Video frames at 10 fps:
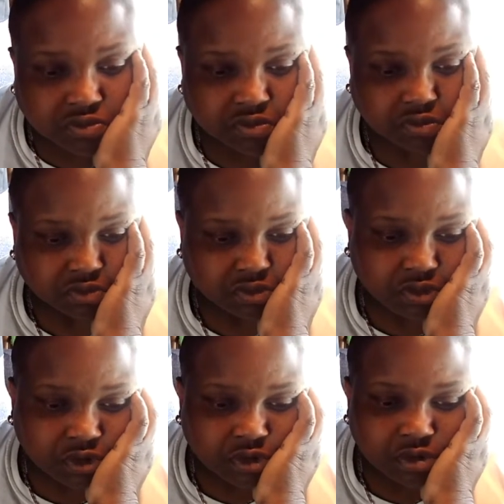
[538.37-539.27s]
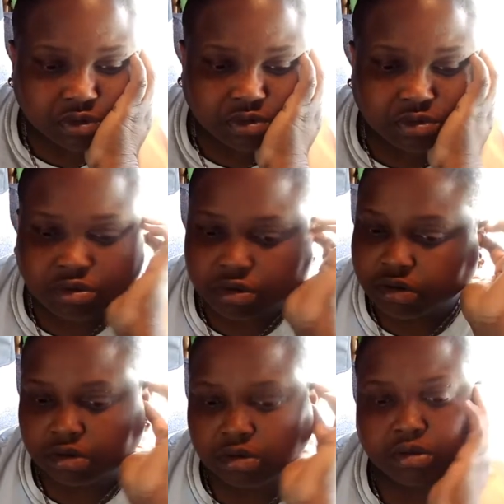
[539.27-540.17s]

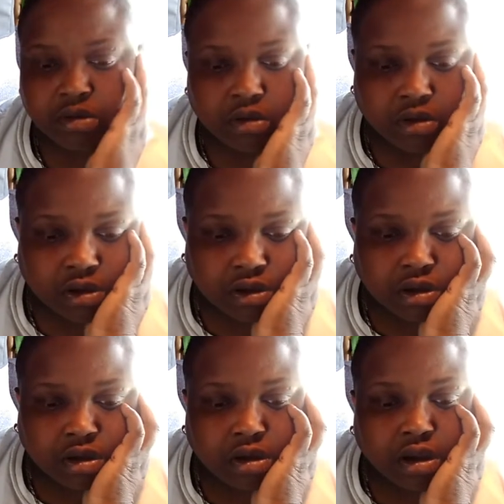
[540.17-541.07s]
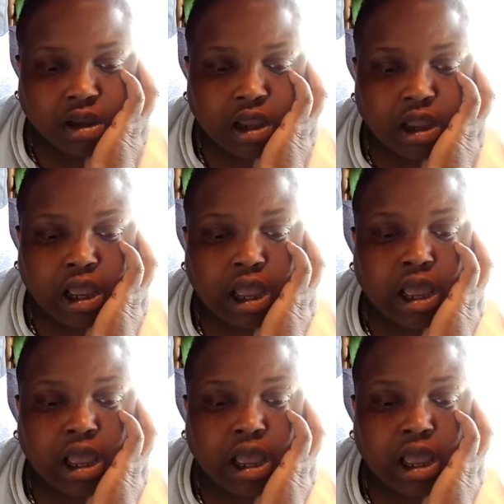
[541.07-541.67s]
(no one is talking)